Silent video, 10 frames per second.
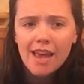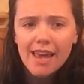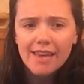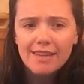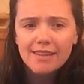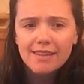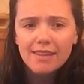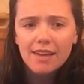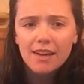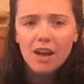is
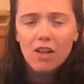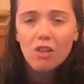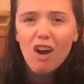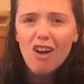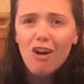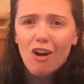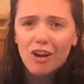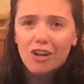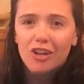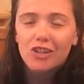a lot
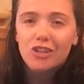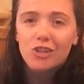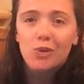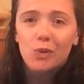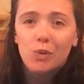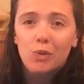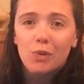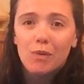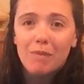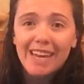harder to
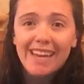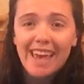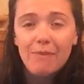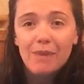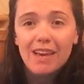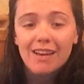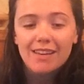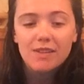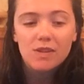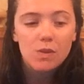mitigate
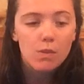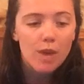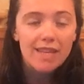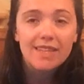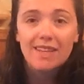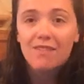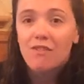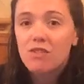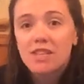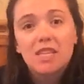because it's
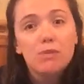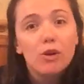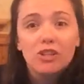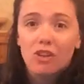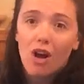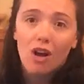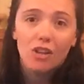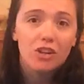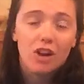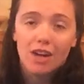dispersed
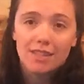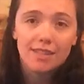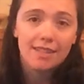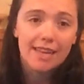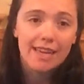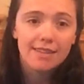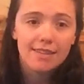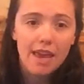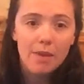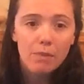all across the
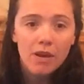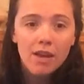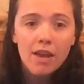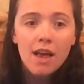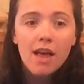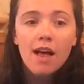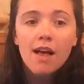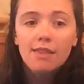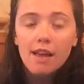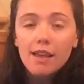landscape.
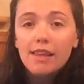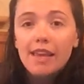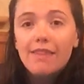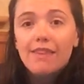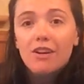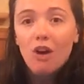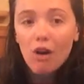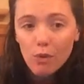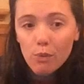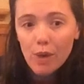Luckily, there
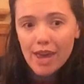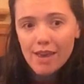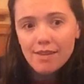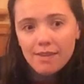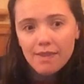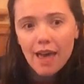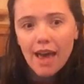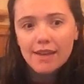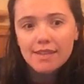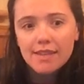are ways
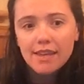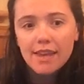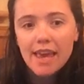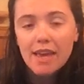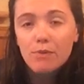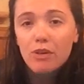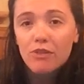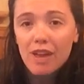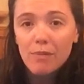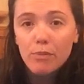that can
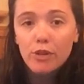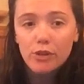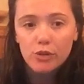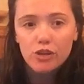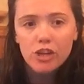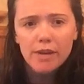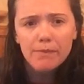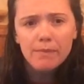prevent pollution